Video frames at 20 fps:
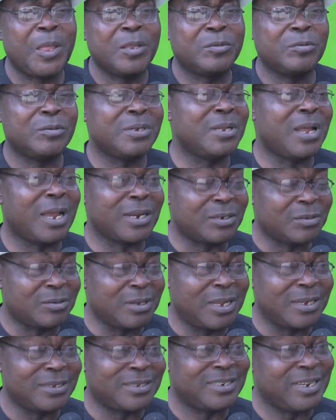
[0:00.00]
to the
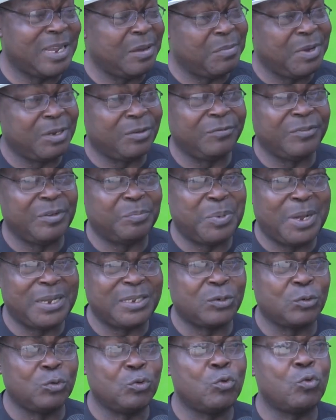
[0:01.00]
national chairman of the
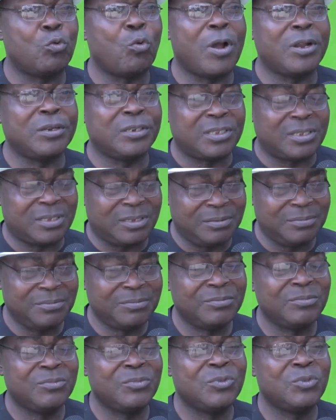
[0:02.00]
party who wants
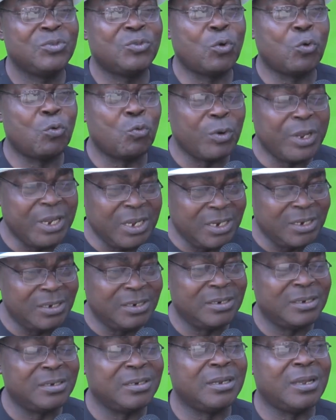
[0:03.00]
to
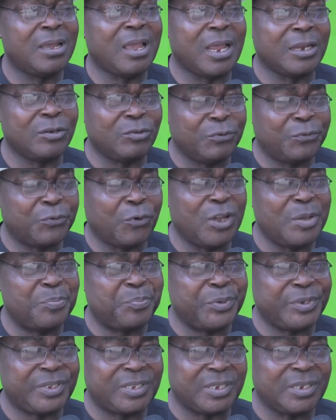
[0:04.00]
win Edo for
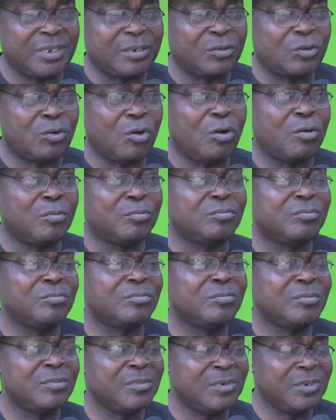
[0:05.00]
APC come
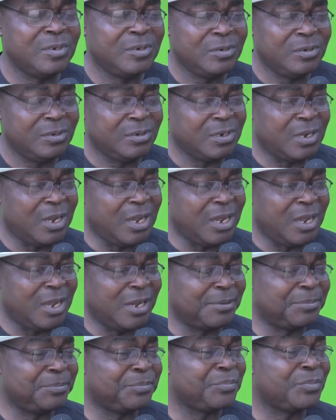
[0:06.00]

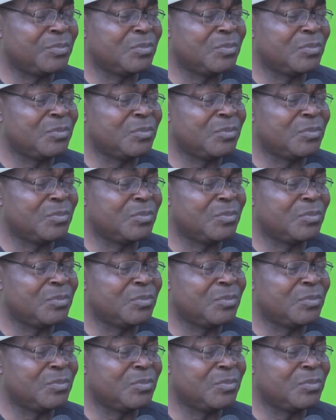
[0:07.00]
the